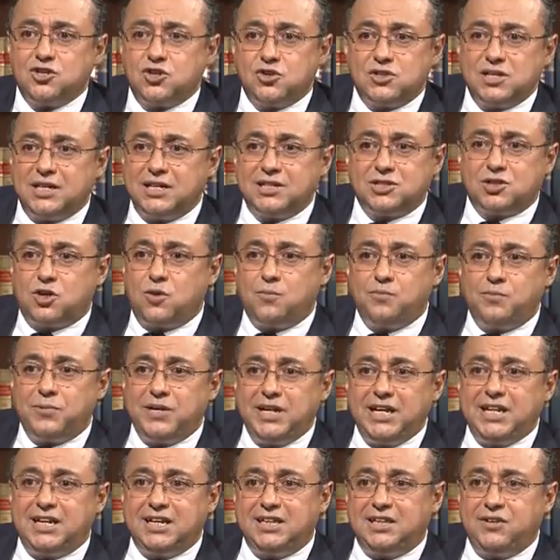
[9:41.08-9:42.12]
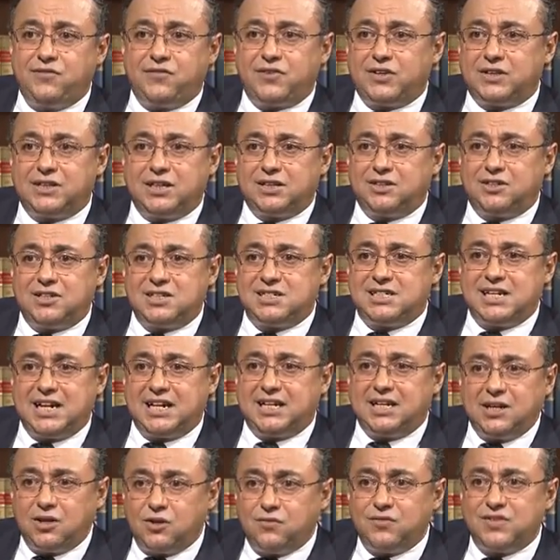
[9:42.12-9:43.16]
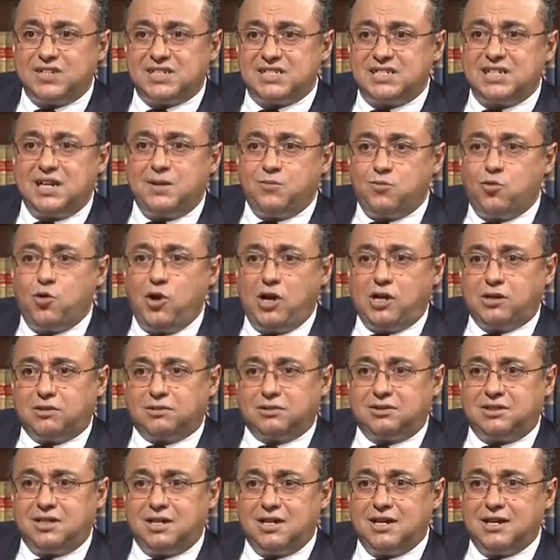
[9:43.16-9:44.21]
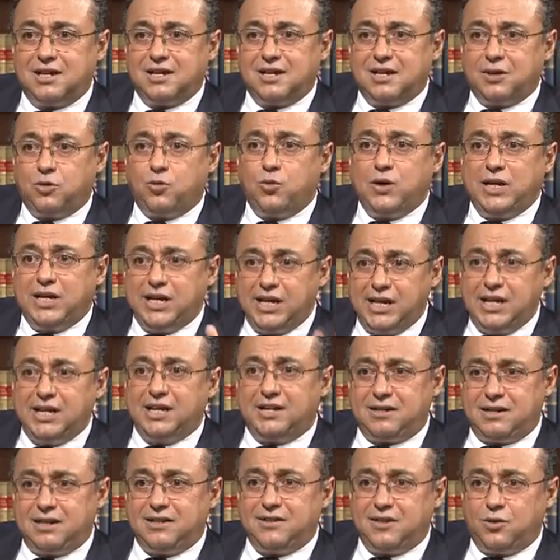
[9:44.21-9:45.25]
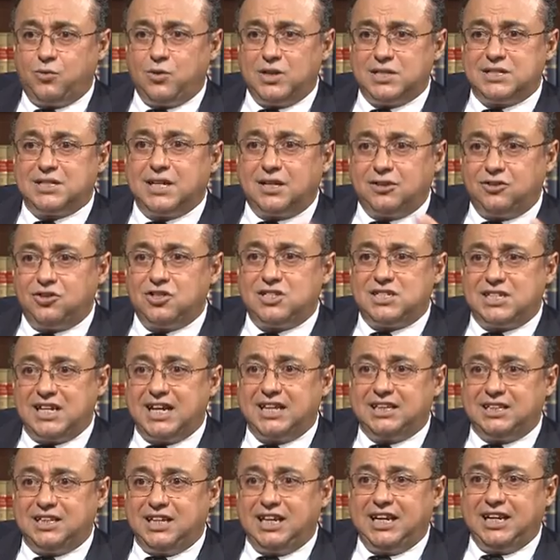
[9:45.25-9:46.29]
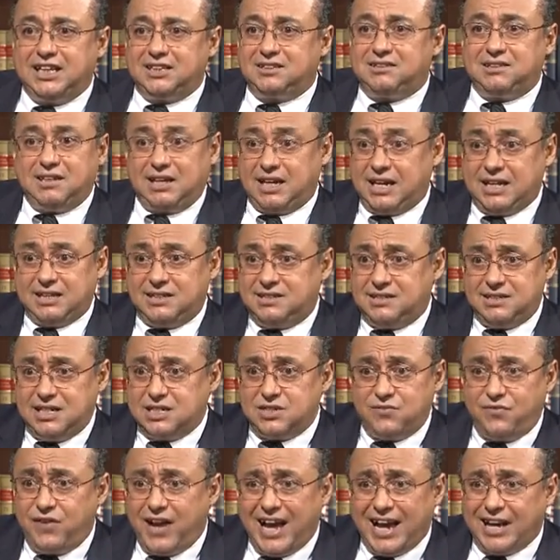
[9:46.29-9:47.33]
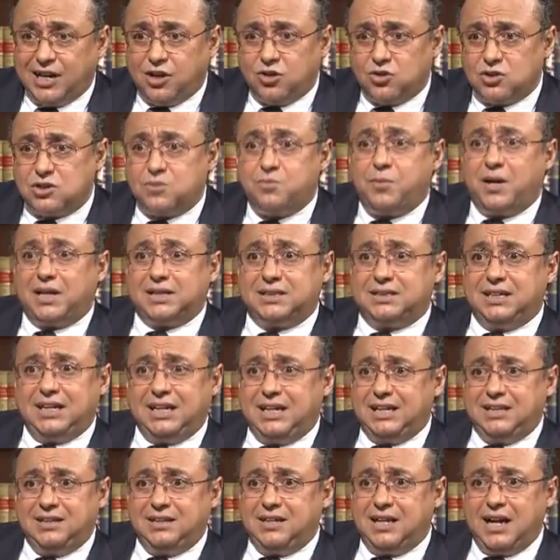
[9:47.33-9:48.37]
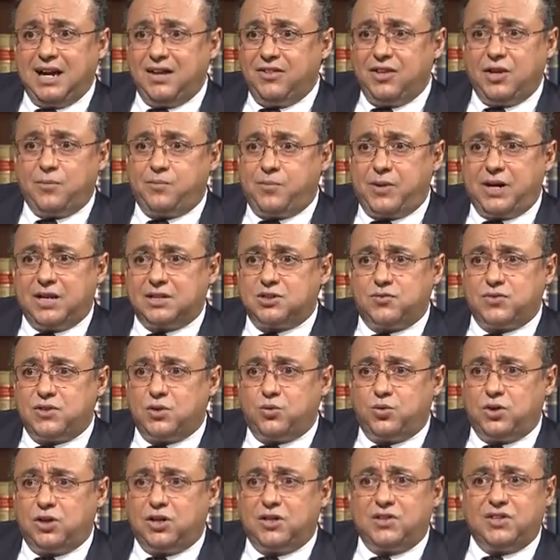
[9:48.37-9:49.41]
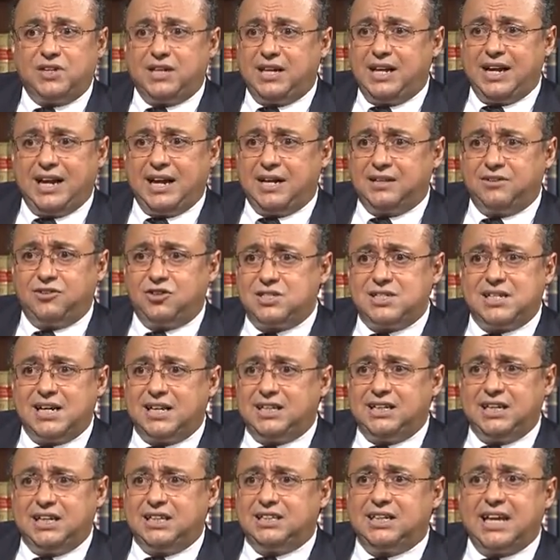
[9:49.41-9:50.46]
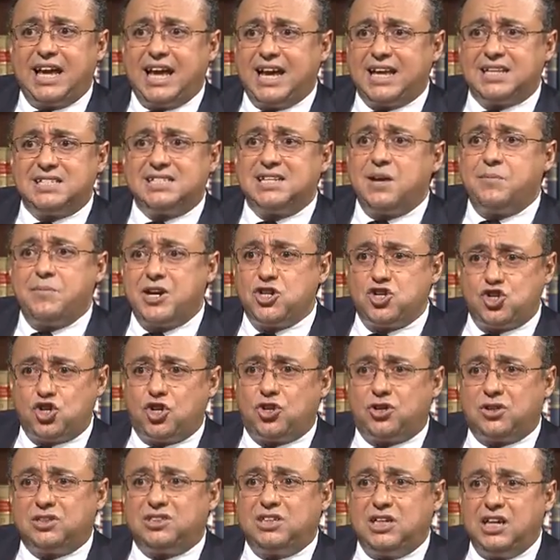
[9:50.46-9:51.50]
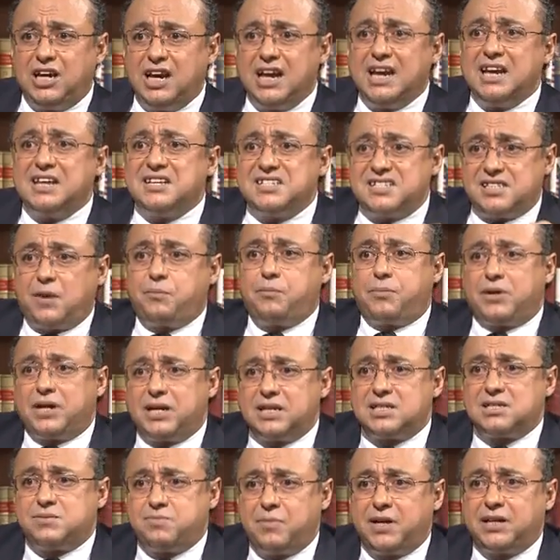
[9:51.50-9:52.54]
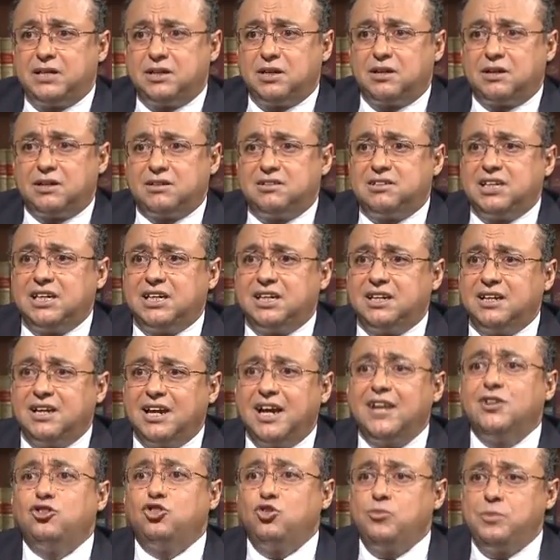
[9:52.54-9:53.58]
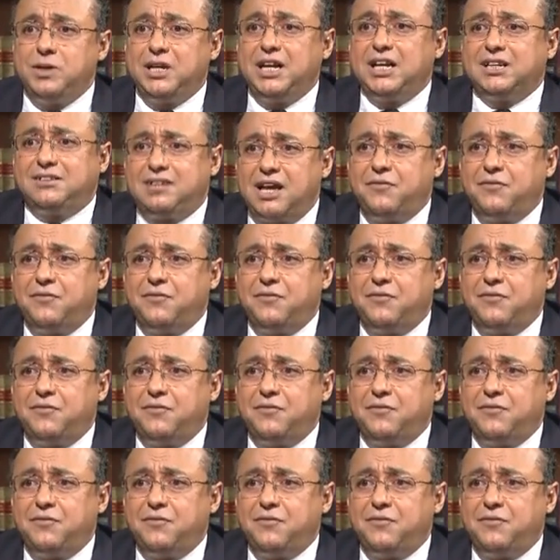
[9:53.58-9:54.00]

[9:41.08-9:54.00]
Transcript: So there is completely different understanding of the same word. We here in the West understand it as these values, but in the other parts of the world, they understand it as the majority suppress minority and dominate